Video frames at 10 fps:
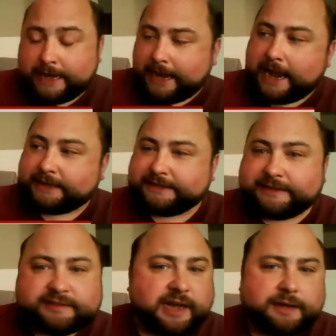And
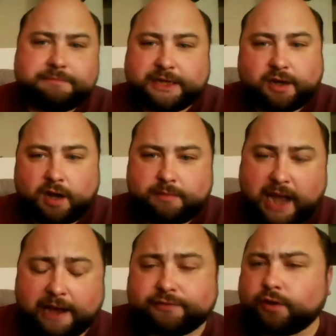this can
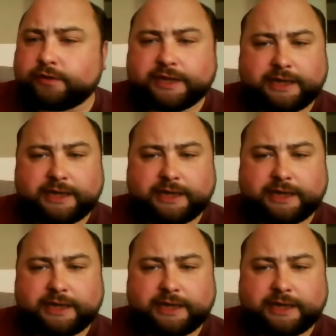become, after